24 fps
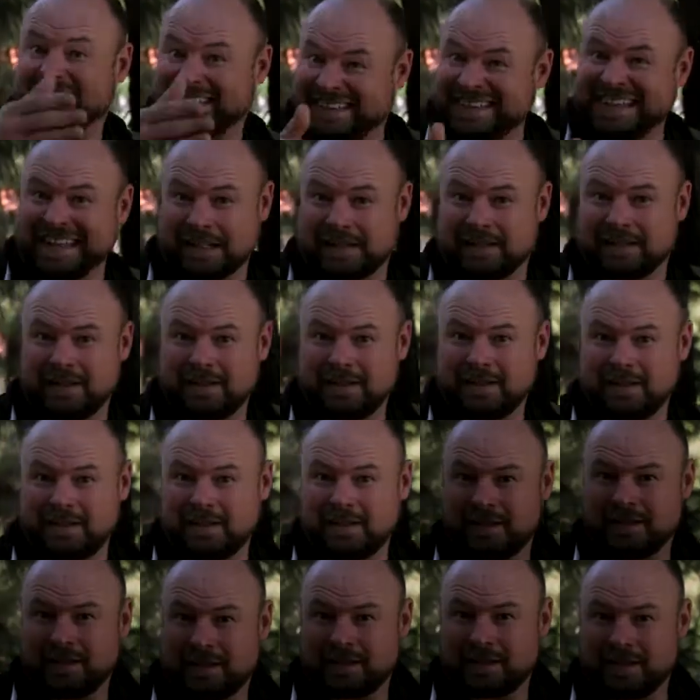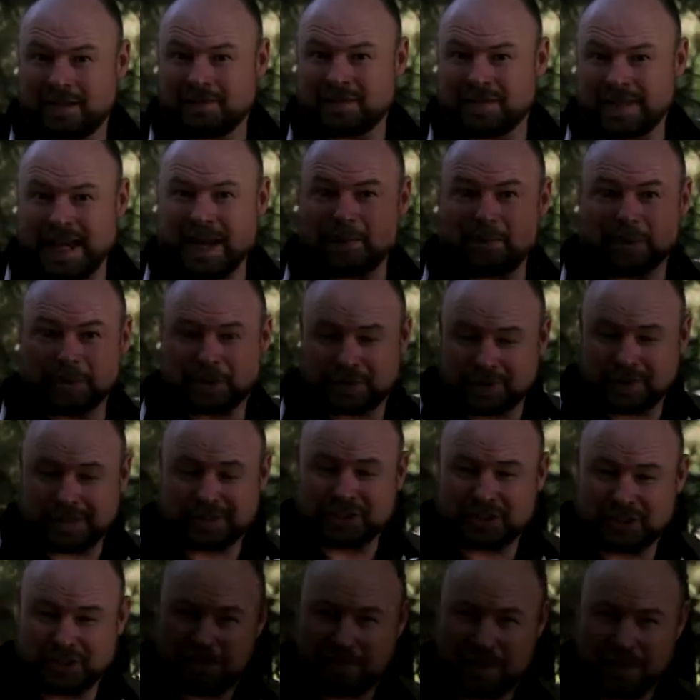click of the aperture
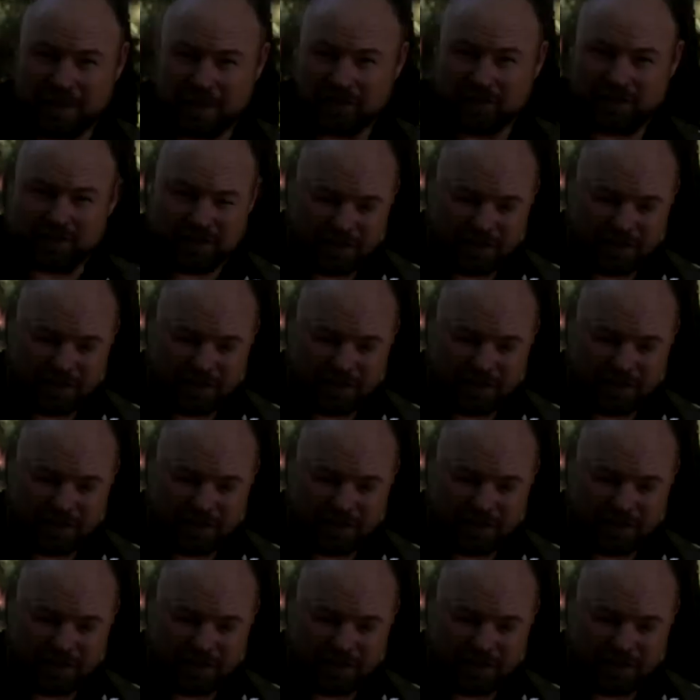that she makes.